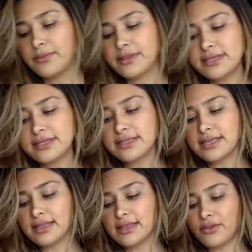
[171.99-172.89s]
This is
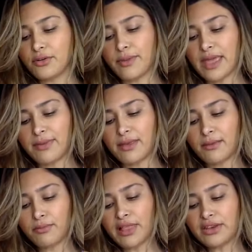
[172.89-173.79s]
a little
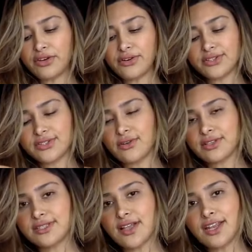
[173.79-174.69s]
baby blender, so
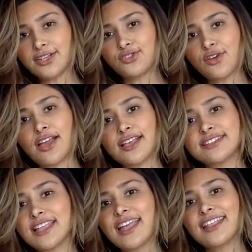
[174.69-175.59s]
it's not as strong
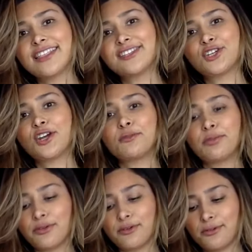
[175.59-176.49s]
as like the
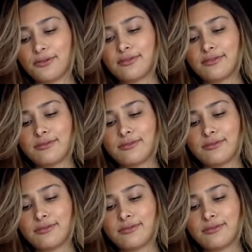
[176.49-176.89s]
turbo,